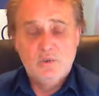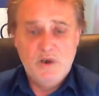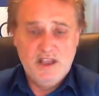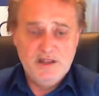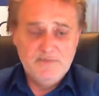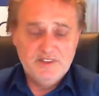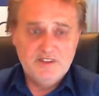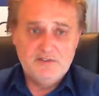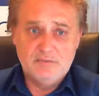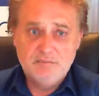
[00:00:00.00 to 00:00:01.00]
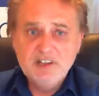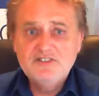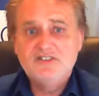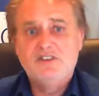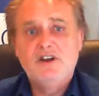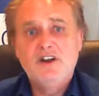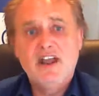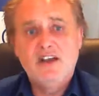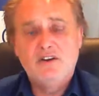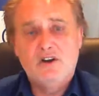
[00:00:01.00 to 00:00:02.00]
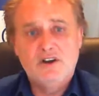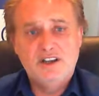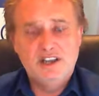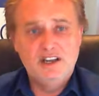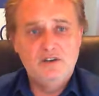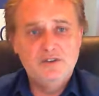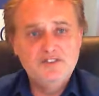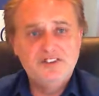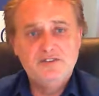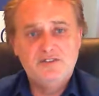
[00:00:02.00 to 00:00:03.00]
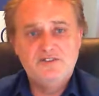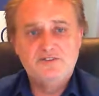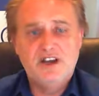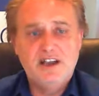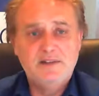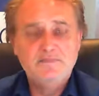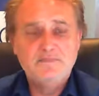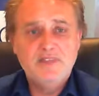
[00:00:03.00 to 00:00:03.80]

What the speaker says: where there's a big slowdown on getting goods into Australia,